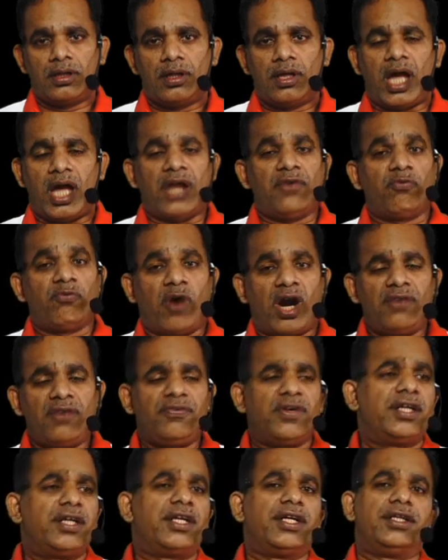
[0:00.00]
And what
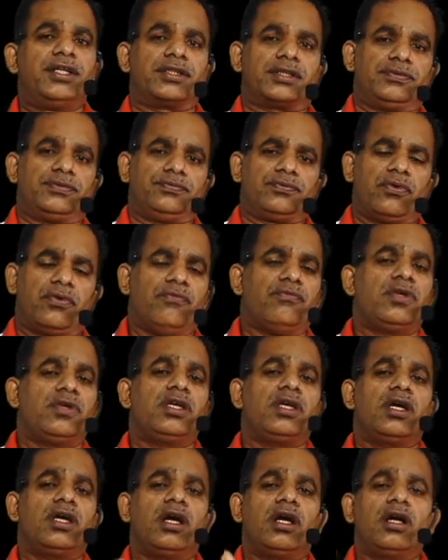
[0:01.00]
we did,
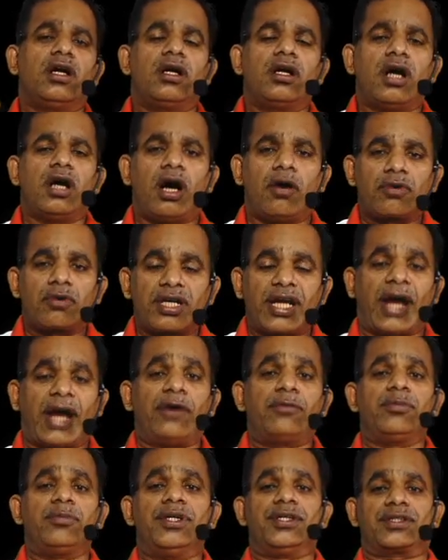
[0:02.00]
our
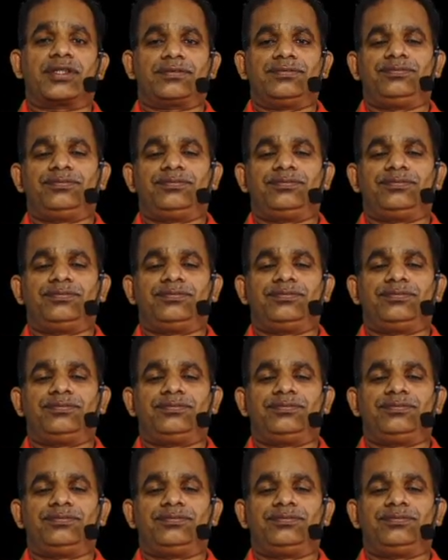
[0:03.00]
government